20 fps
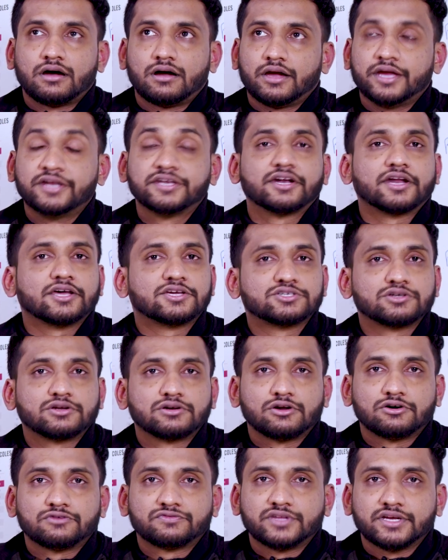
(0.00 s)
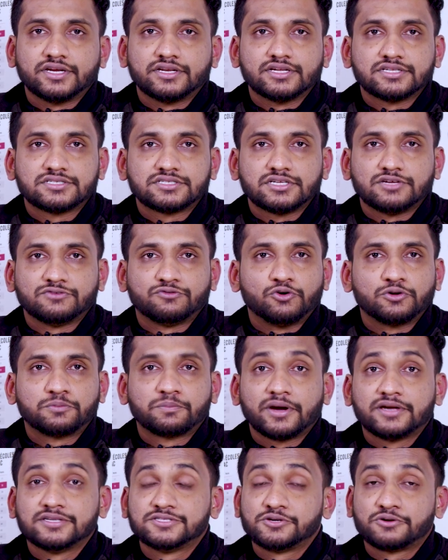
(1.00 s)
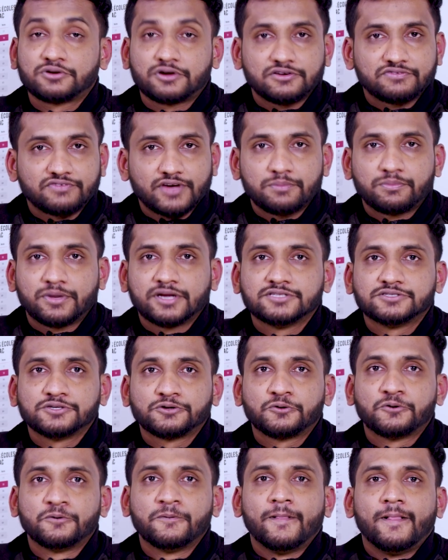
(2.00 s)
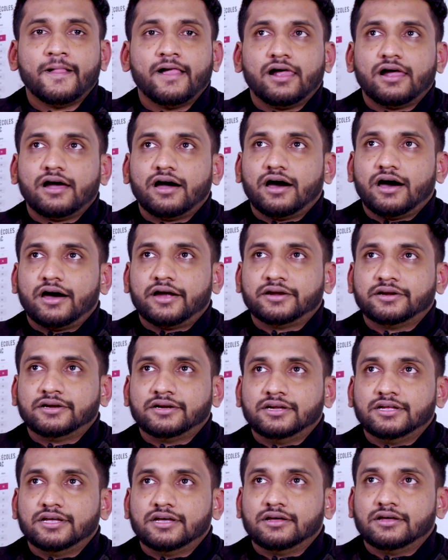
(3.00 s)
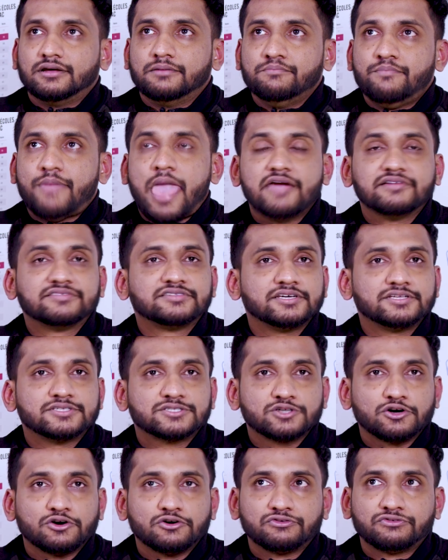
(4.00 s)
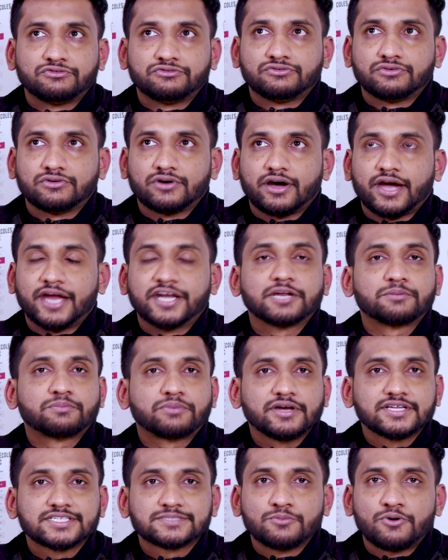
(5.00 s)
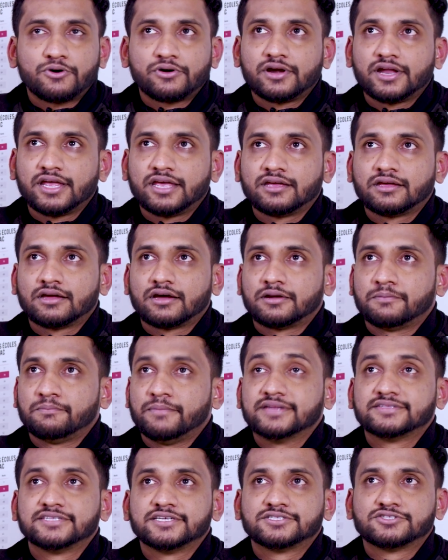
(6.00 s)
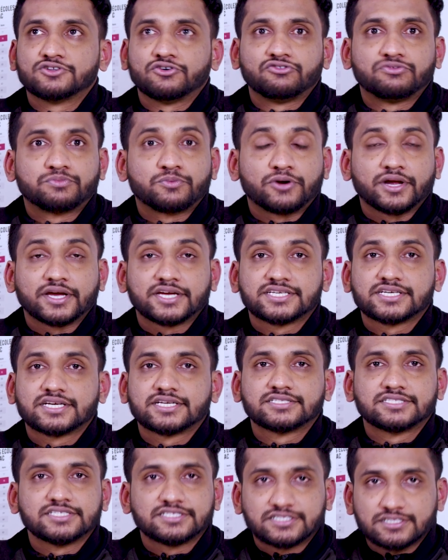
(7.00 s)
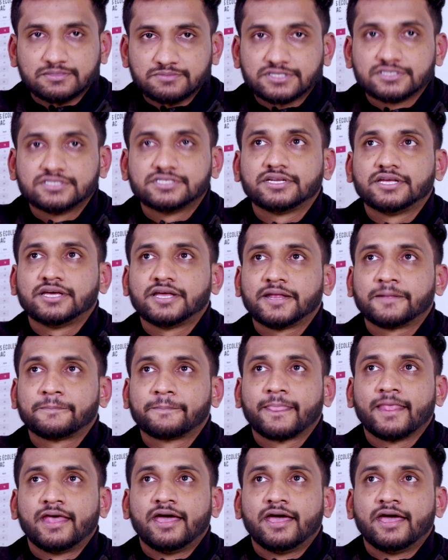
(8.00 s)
introduction of the industry 4.0 and 5.0 and basics of enterprise modeling and basics of production systems engineering,